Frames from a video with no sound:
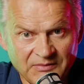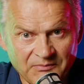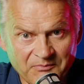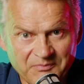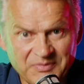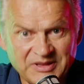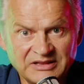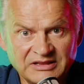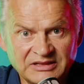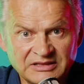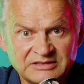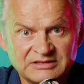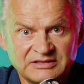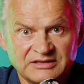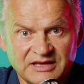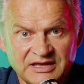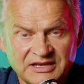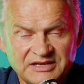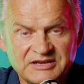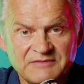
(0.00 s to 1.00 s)
build
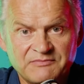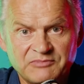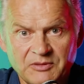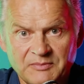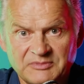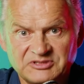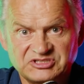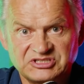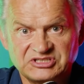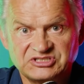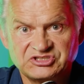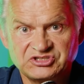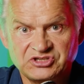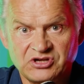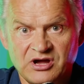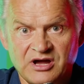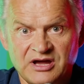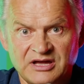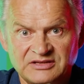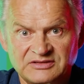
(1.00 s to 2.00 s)
a diplomatic
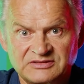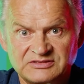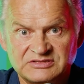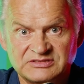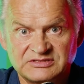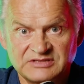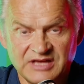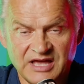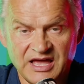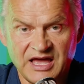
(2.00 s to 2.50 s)
ties,